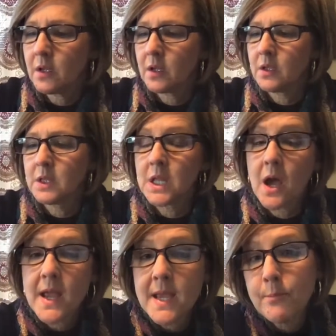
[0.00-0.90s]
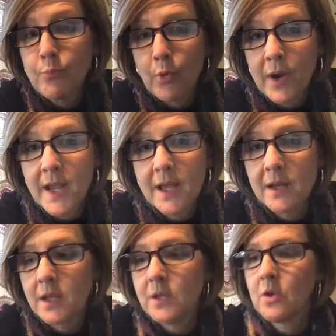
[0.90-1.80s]
Lion
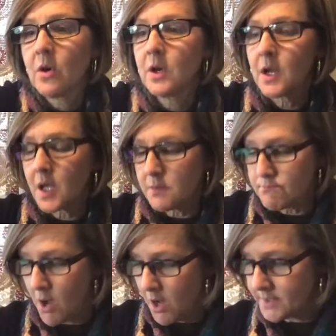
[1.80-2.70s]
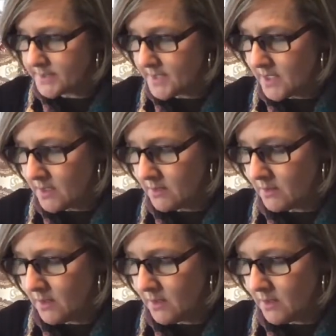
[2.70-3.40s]
brand yarn unboxing.